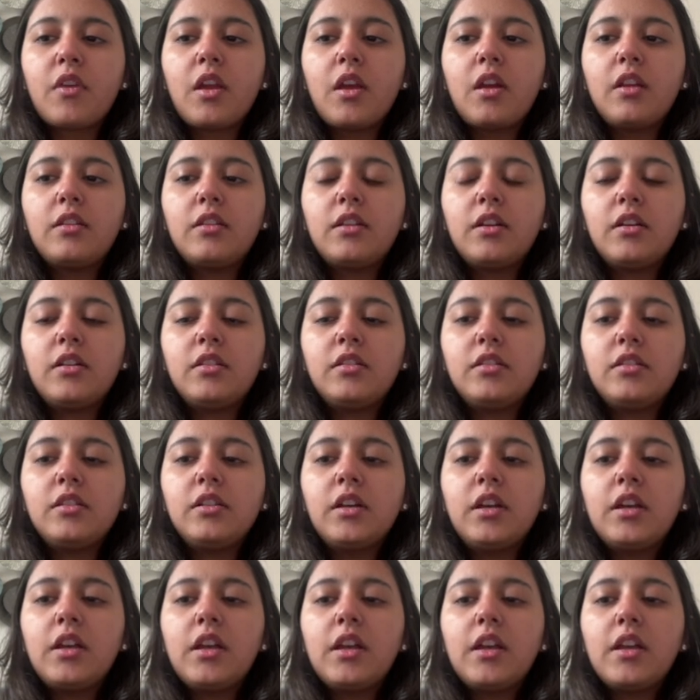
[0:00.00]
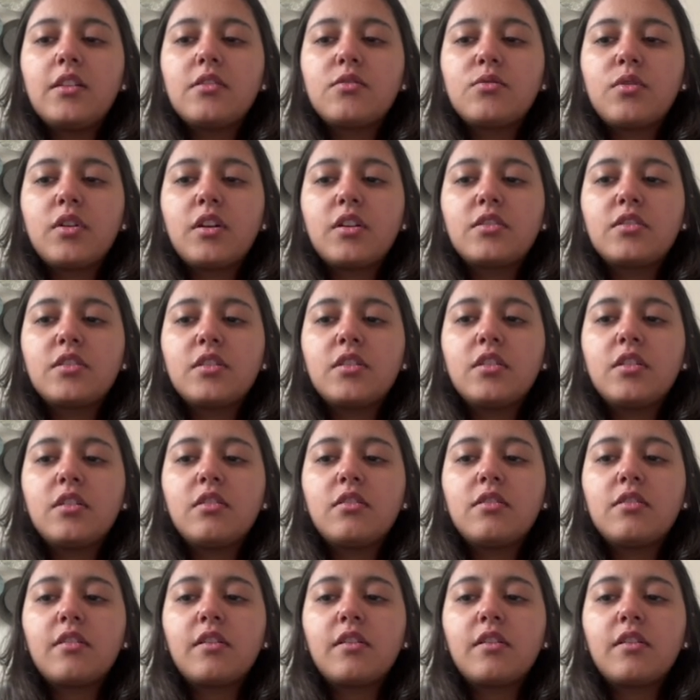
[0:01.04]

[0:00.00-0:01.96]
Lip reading: Third, instructors